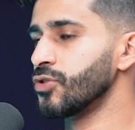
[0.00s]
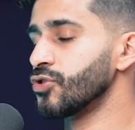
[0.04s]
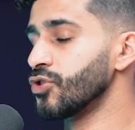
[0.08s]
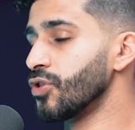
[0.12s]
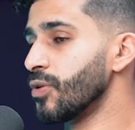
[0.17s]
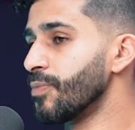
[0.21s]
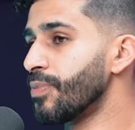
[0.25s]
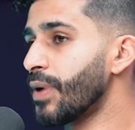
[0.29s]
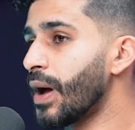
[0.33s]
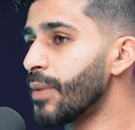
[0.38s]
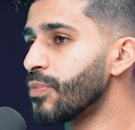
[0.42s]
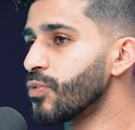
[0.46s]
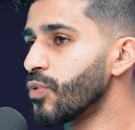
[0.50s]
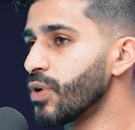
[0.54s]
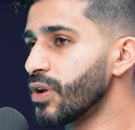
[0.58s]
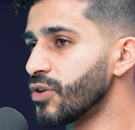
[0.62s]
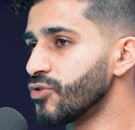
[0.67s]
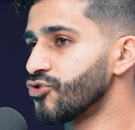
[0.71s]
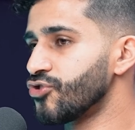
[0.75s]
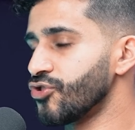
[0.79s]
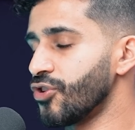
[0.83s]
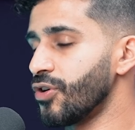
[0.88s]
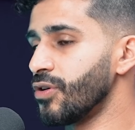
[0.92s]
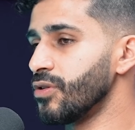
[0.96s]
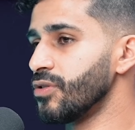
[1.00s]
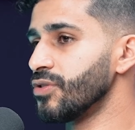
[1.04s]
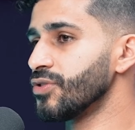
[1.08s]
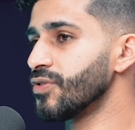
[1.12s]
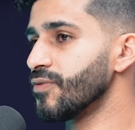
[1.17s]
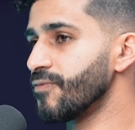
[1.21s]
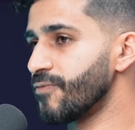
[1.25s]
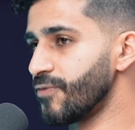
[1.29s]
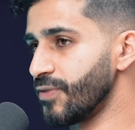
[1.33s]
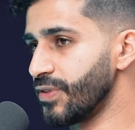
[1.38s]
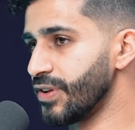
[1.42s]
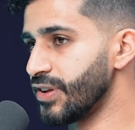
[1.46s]
So the proper way to journal
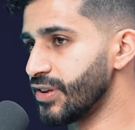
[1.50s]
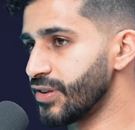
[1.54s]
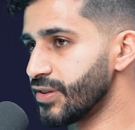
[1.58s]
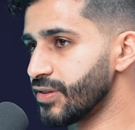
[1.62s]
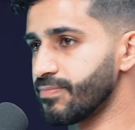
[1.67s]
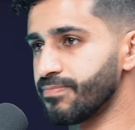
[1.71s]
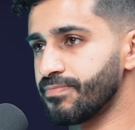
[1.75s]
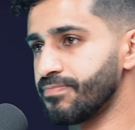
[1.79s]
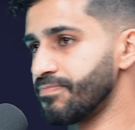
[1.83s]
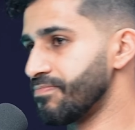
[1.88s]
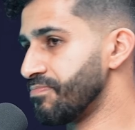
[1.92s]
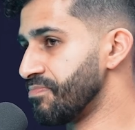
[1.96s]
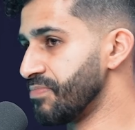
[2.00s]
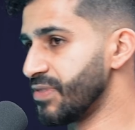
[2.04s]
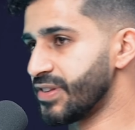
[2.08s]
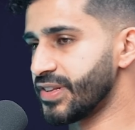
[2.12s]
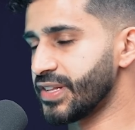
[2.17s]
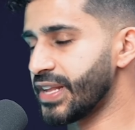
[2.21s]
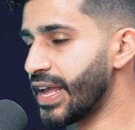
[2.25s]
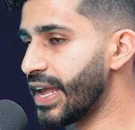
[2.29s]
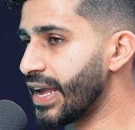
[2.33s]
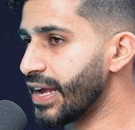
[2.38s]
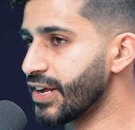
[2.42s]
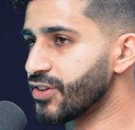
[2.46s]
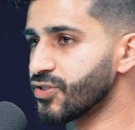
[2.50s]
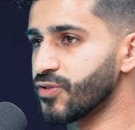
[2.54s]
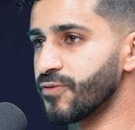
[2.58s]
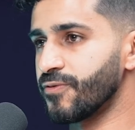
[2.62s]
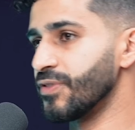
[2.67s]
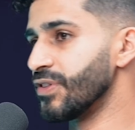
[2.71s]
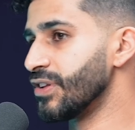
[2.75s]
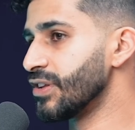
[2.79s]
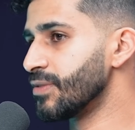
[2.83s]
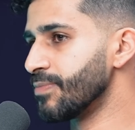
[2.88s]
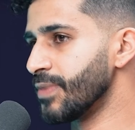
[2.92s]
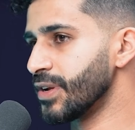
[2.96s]
for these mistakes or
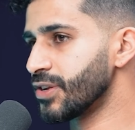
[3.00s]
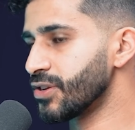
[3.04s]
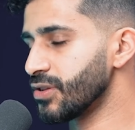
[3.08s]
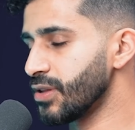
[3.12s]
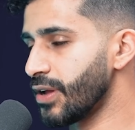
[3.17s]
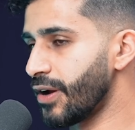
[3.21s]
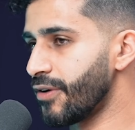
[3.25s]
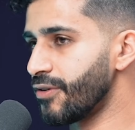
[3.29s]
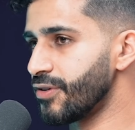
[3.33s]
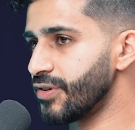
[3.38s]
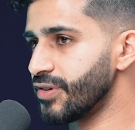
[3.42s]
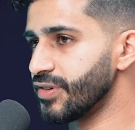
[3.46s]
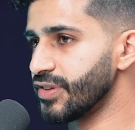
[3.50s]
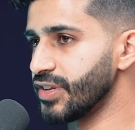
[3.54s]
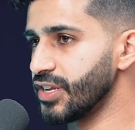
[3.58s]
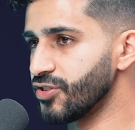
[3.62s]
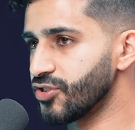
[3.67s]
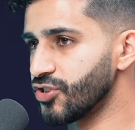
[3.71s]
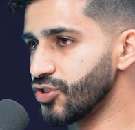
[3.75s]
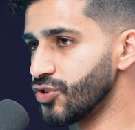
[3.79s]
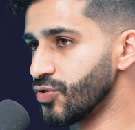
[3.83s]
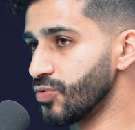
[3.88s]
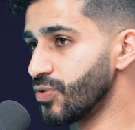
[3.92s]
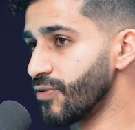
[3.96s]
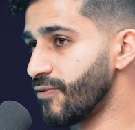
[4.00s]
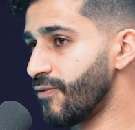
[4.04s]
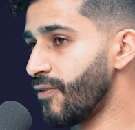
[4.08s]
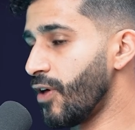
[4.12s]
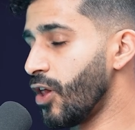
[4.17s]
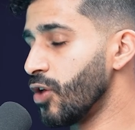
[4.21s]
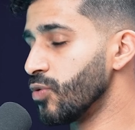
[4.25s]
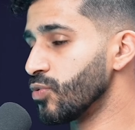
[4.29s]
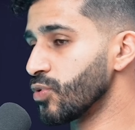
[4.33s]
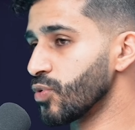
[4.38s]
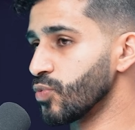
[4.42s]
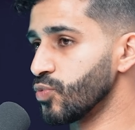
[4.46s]
for these mental errors is to do the
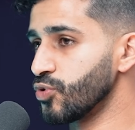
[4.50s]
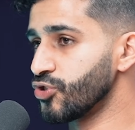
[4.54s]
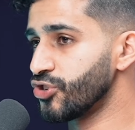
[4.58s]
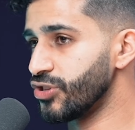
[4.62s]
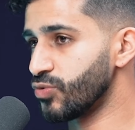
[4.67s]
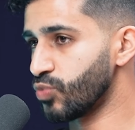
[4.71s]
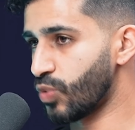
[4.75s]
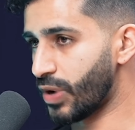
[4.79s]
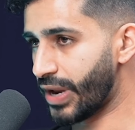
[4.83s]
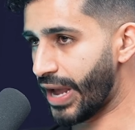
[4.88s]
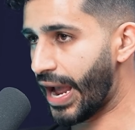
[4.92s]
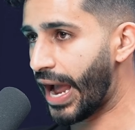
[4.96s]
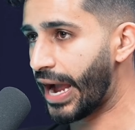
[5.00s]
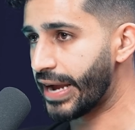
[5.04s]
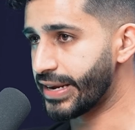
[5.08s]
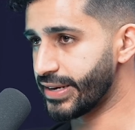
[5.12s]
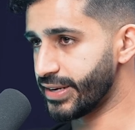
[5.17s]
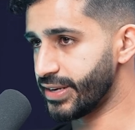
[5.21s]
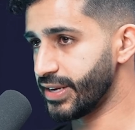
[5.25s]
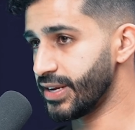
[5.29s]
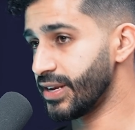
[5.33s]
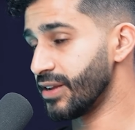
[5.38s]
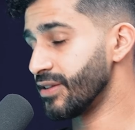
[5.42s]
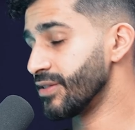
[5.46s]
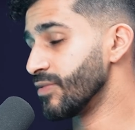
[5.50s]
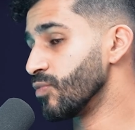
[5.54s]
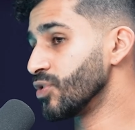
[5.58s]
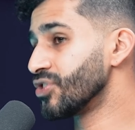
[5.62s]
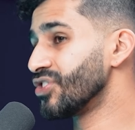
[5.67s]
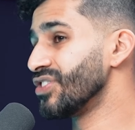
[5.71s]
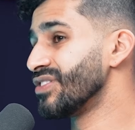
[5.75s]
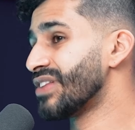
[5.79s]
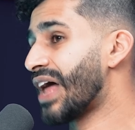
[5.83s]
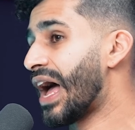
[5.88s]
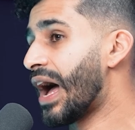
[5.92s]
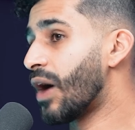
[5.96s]
following, which is what I did and
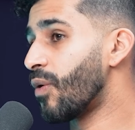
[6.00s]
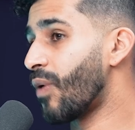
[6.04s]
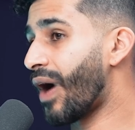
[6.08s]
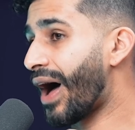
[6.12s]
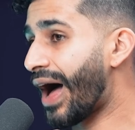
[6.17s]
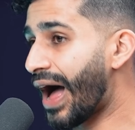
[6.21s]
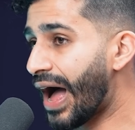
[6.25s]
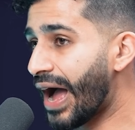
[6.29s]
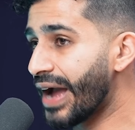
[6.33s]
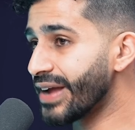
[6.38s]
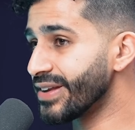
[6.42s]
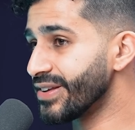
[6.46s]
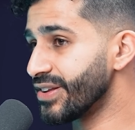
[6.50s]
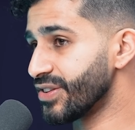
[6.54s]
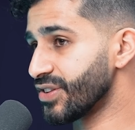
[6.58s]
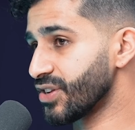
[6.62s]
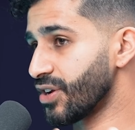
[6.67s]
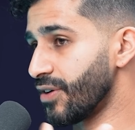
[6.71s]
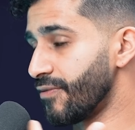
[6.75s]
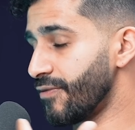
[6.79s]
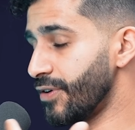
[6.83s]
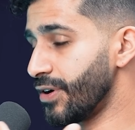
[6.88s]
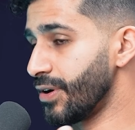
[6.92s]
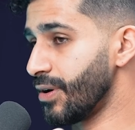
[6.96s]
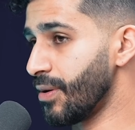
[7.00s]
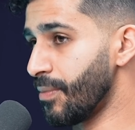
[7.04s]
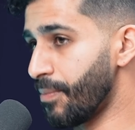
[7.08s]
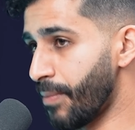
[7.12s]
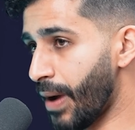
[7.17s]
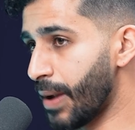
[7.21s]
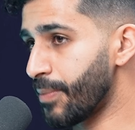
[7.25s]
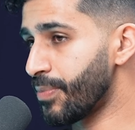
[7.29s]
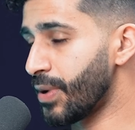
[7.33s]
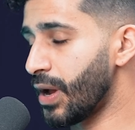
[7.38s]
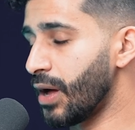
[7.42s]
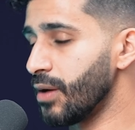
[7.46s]
which is how I discovered
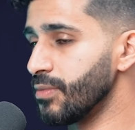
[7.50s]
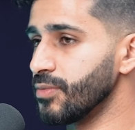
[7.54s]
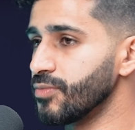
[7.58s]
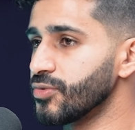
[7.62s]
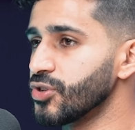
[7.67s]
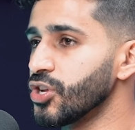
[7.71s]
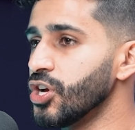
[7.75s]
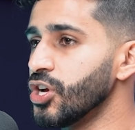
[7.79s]
my problems.